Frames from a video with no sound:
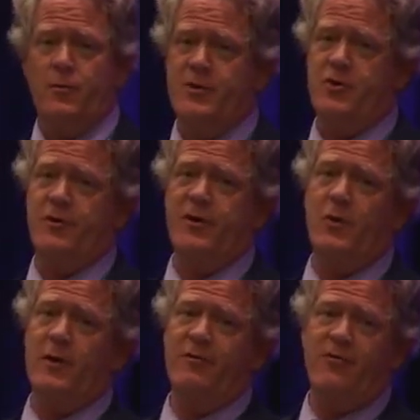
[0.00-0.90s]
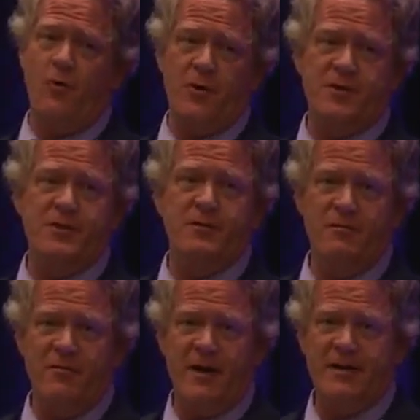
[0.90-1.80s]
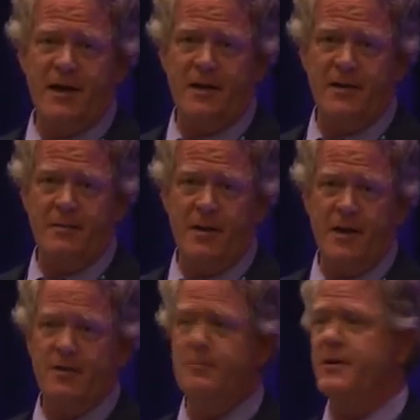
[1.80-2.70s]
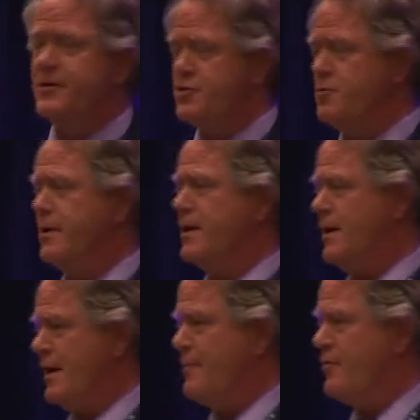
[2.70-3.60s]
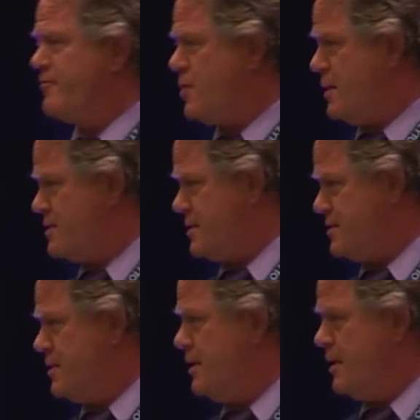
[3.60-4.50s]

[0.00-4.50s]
We certainly don't want to force vitality upon them, but there should be a collaborative process,